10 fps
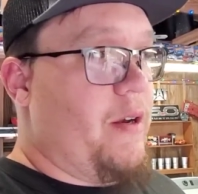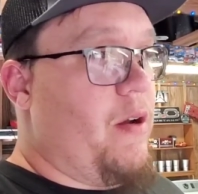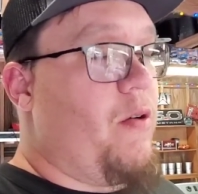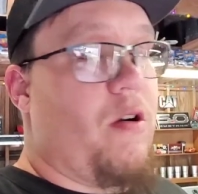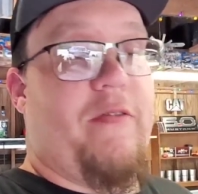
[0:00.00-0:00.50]
like
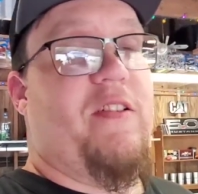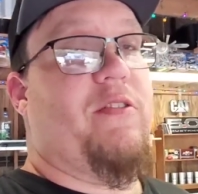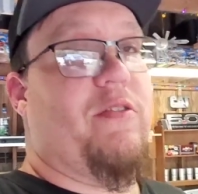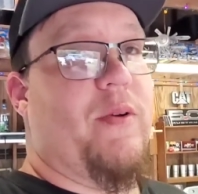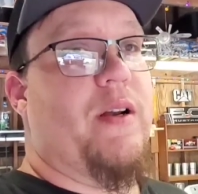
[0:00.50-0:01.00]
no
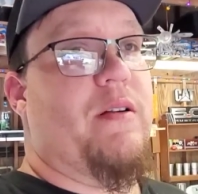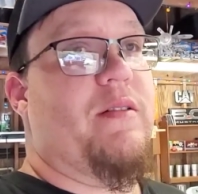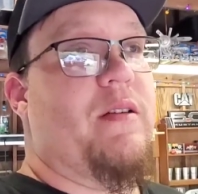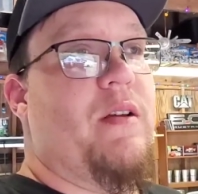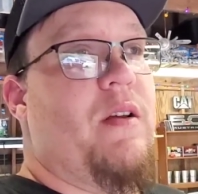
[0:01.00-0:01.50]
artificial
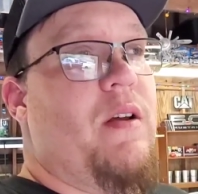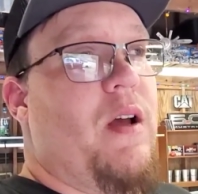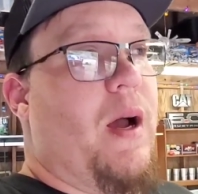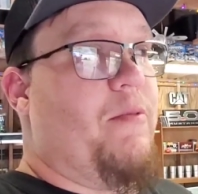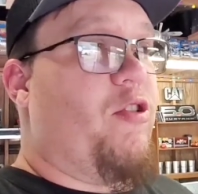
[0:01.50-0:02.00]
sweeteners.
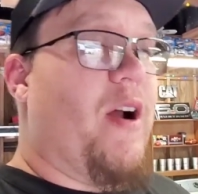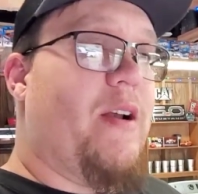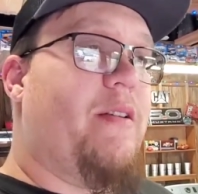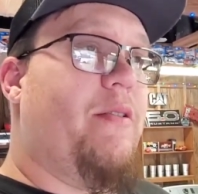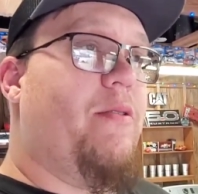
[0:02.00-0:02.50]
I'm
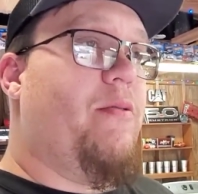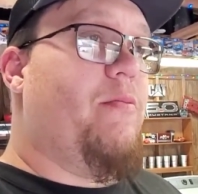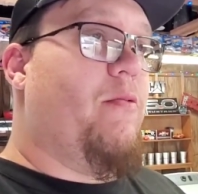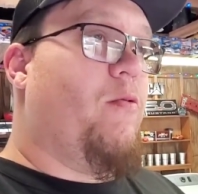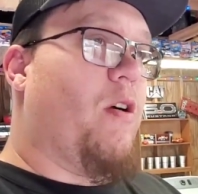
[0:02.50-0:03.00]
trying
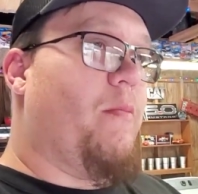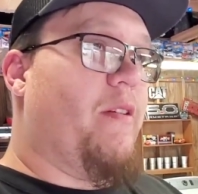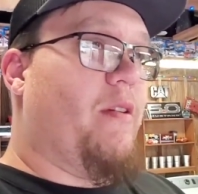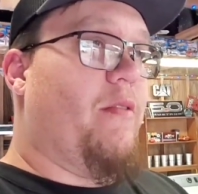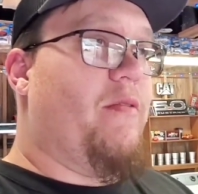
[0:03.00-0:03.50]
to
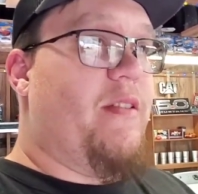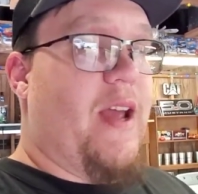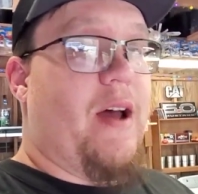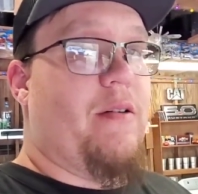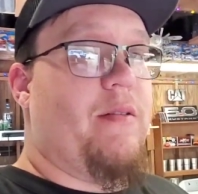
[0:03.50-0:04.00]
work myself
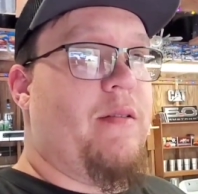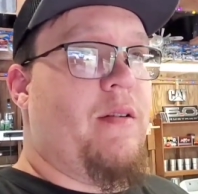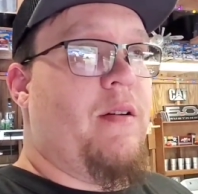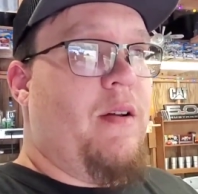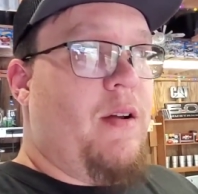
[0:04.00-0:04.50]
down
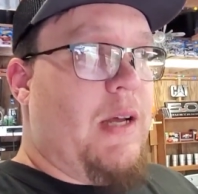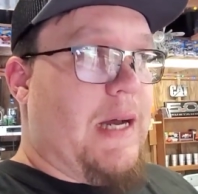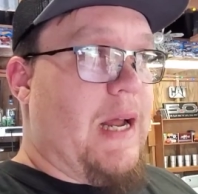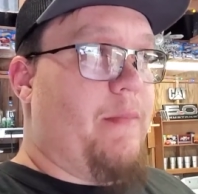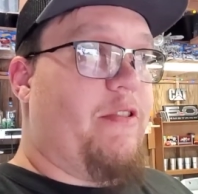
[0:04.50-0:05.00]

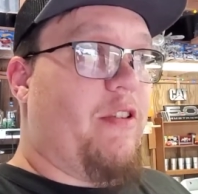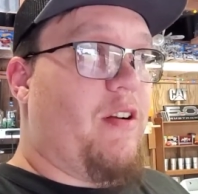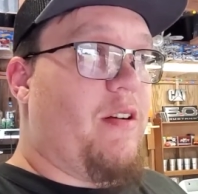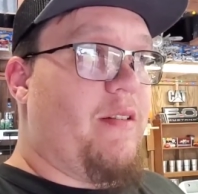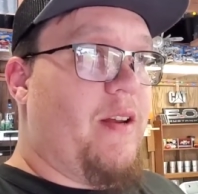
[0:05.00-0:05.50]
on how much
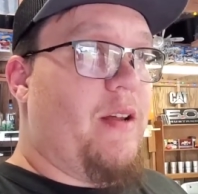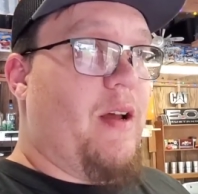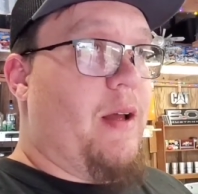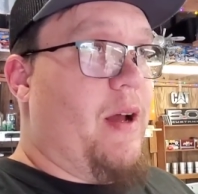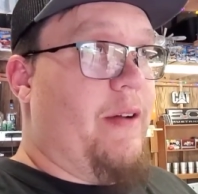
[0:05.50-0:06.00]
sugar is in
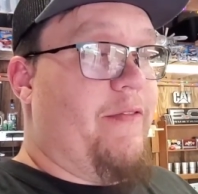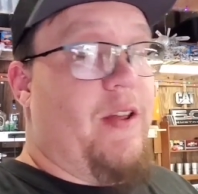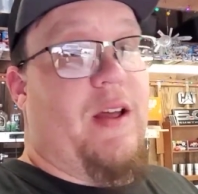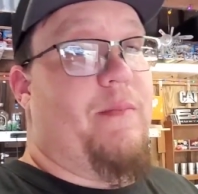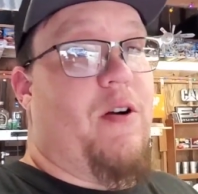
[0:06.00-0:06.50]
it. I
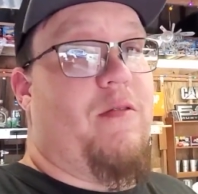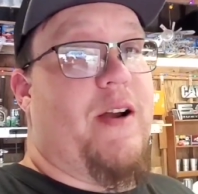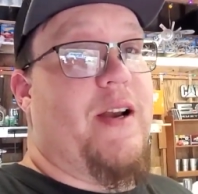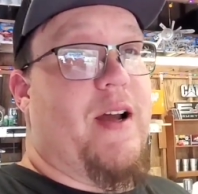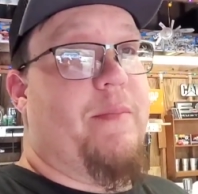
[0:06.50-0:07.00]
feel I'm
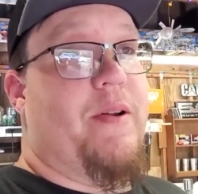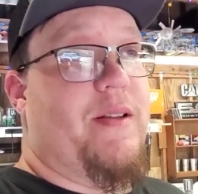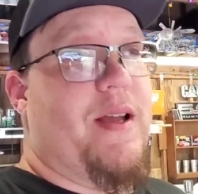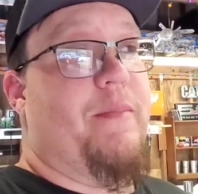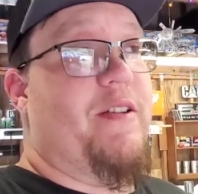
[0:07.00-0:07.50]
already not
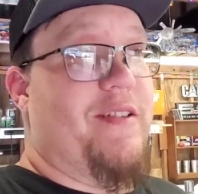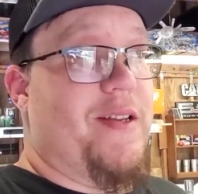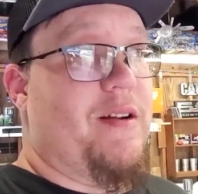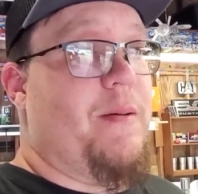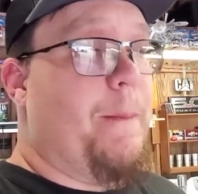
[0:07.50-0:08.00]
putting that
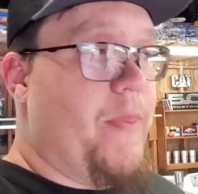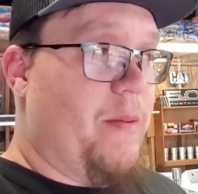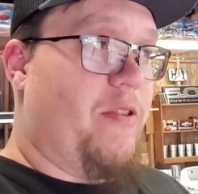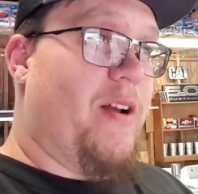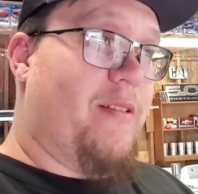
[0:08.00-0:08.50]
much in there,
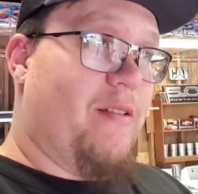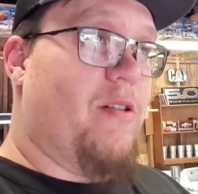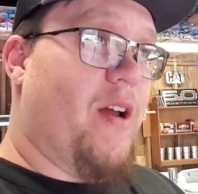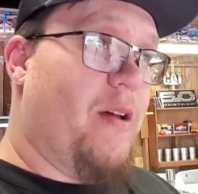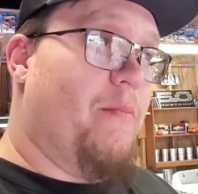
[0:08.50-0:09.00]
but I'm trying to
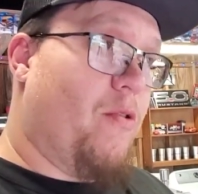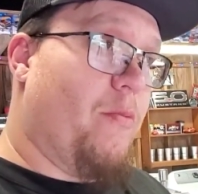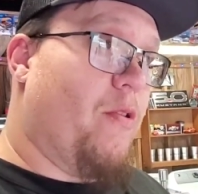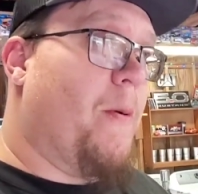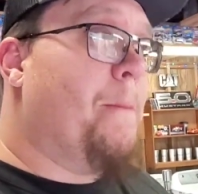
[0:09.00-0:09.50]
still cut
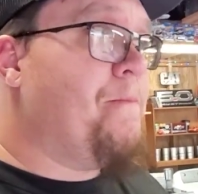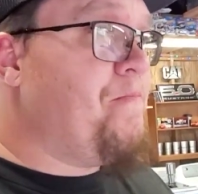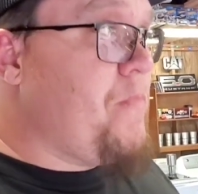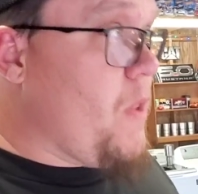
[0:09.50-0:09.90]
more and more.